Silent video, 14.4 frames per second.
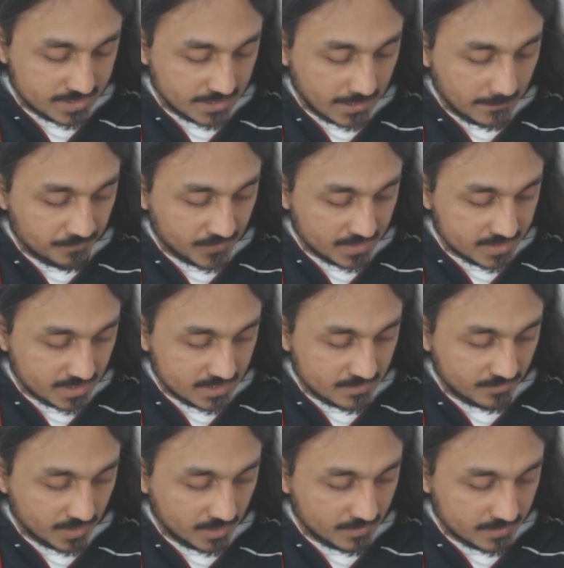The same
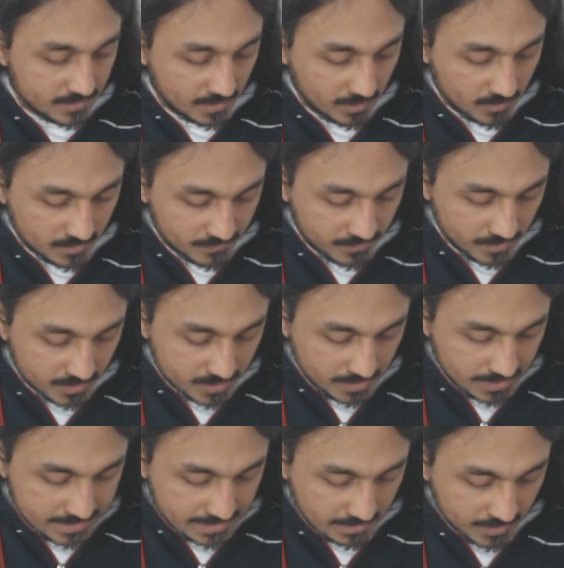6, 5 and 3 on the first
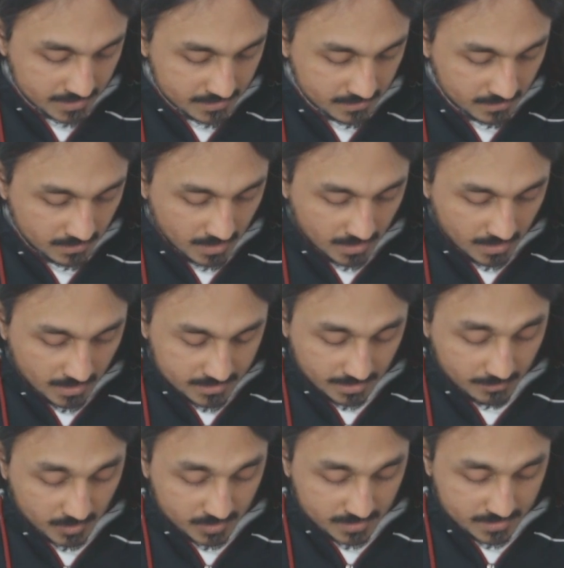string is same
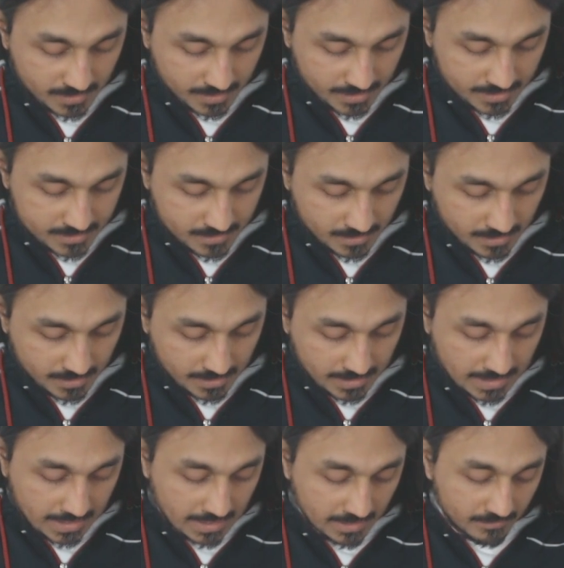on the second string,
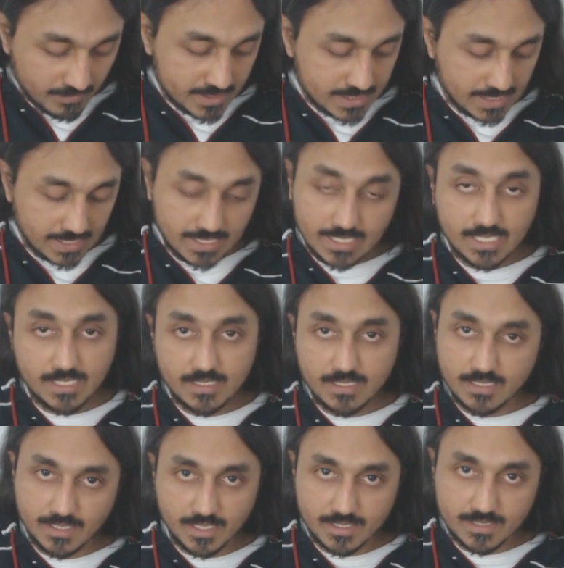11, 10
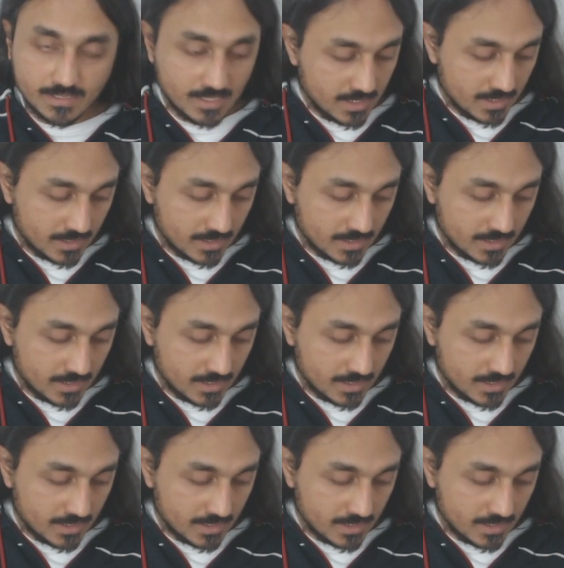and 8.